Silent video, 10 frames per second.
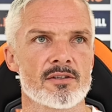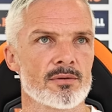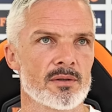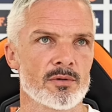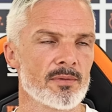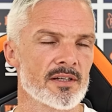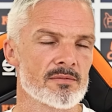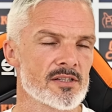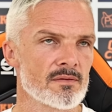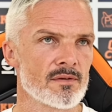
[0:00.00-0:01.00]
He would make
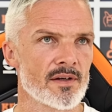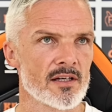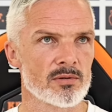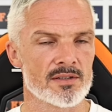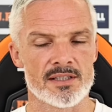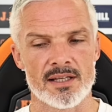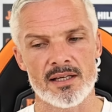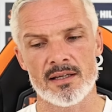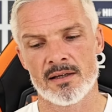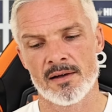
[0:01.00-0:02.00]
himself available
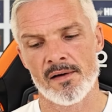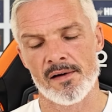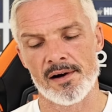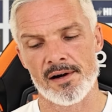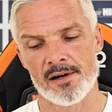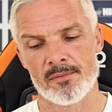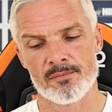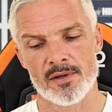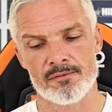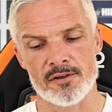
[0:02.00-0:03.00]
today
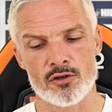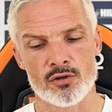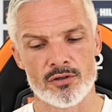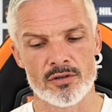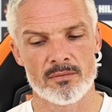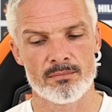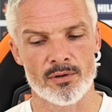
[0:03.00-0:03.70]
if he could,